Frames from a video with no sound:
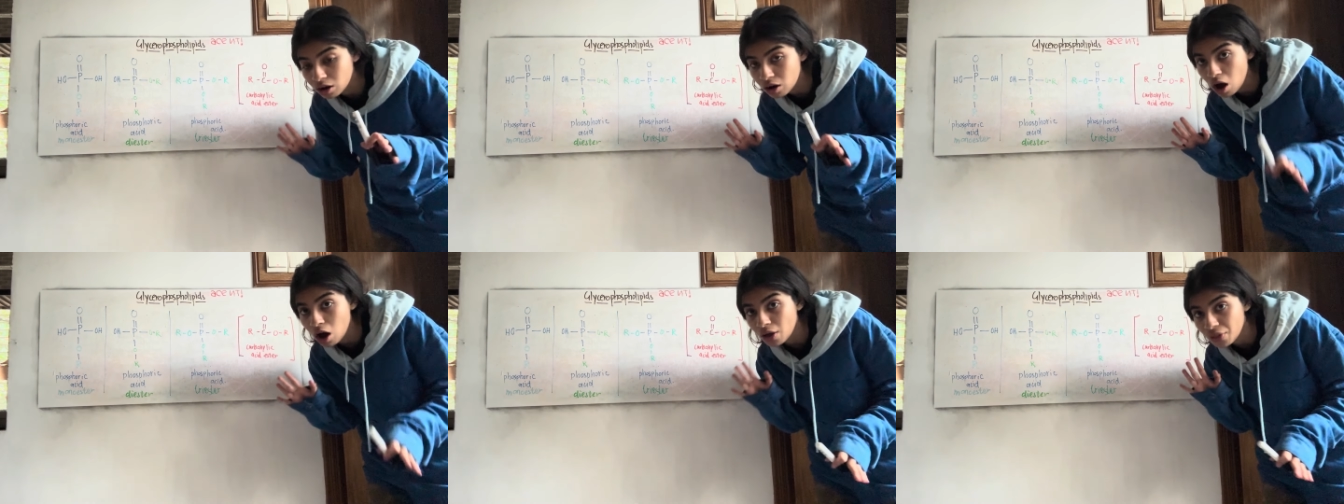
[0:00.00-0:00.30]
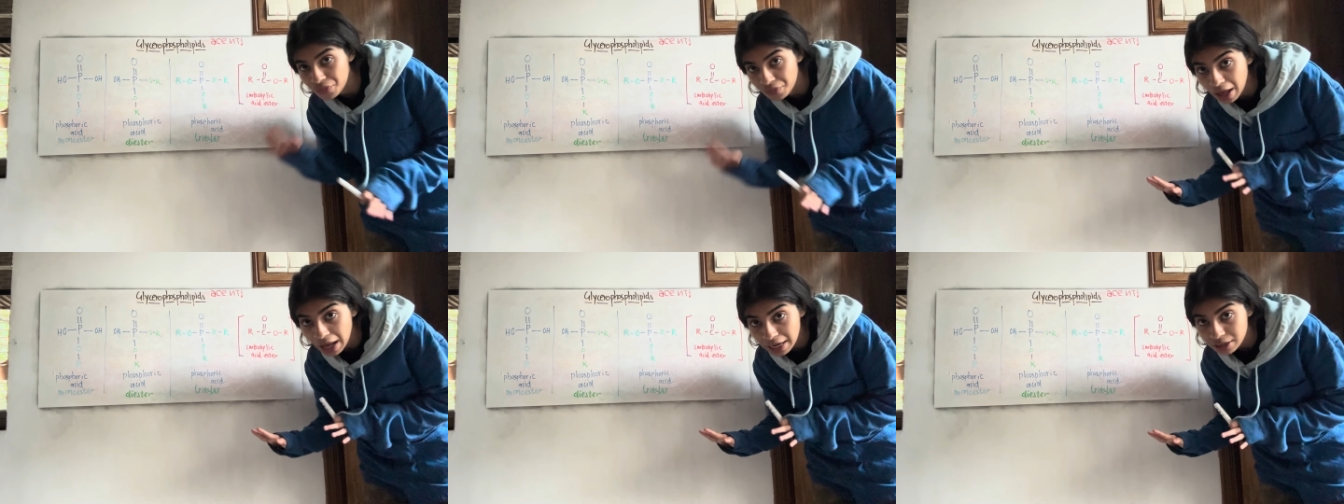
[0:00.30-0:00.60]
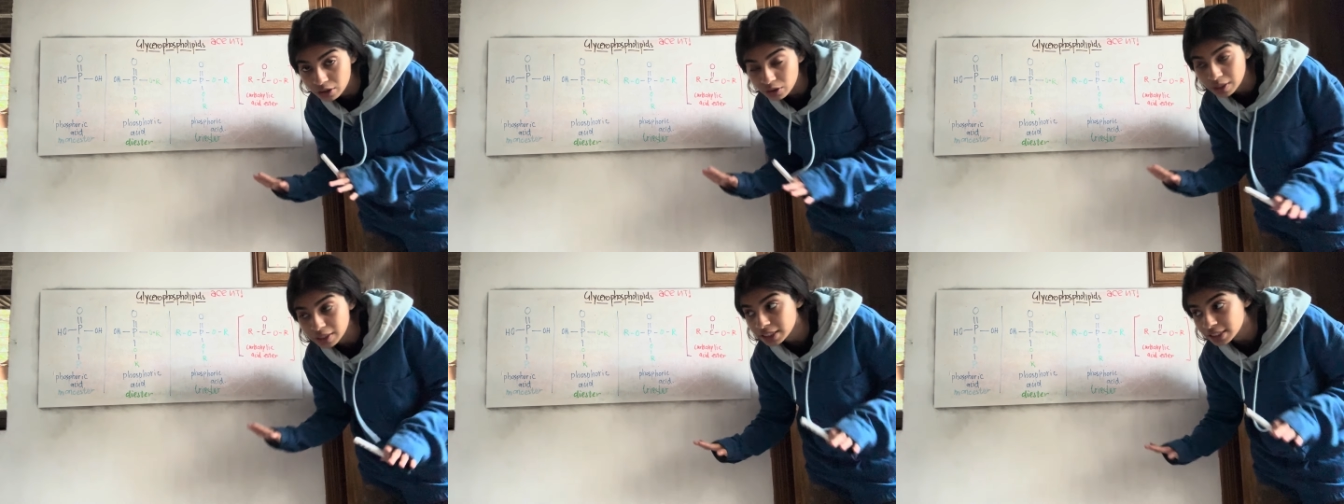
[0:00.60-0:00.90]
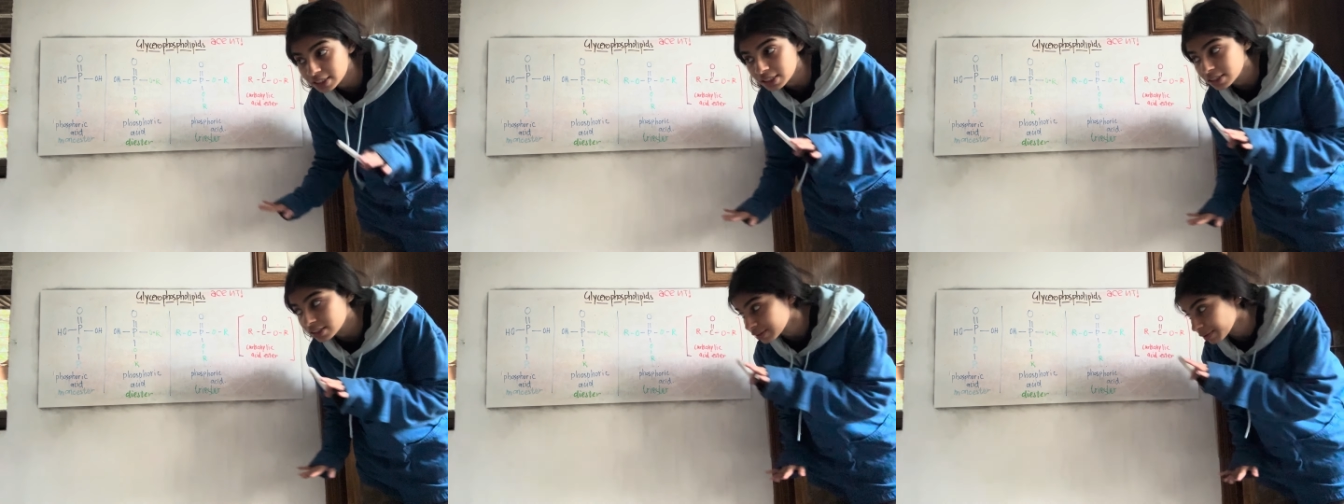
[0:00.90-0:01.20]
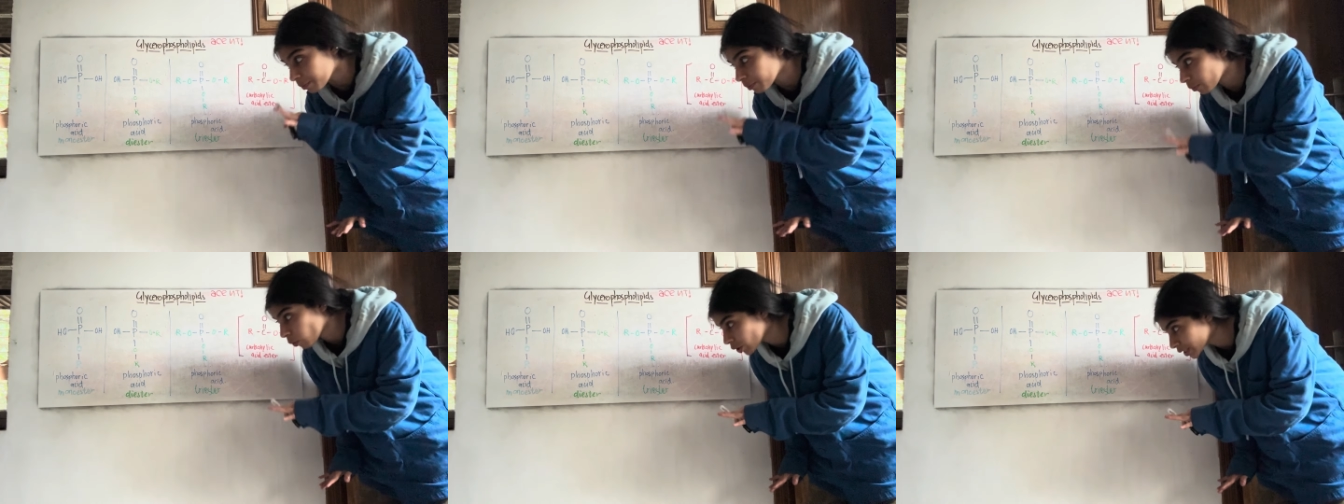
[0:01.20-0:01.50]
on that. Okay, this is
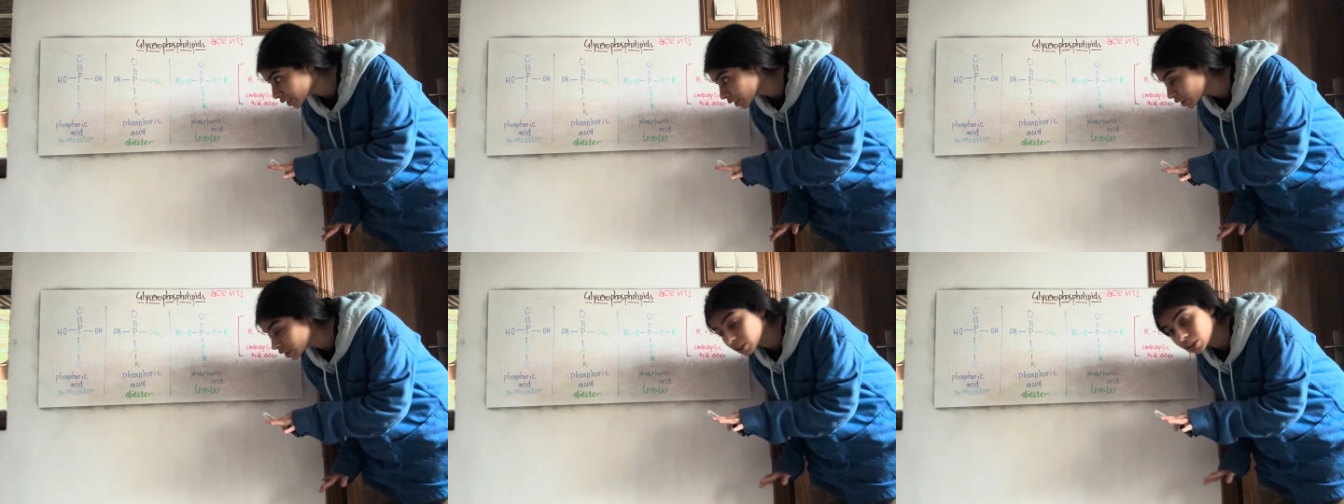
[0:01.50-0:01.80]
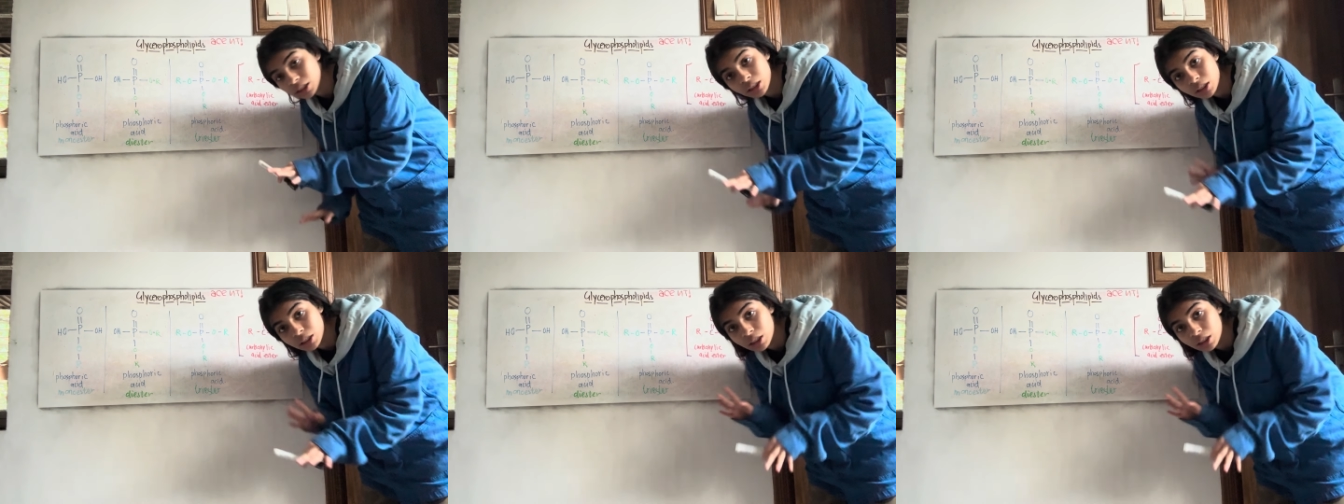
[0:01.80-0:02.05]
important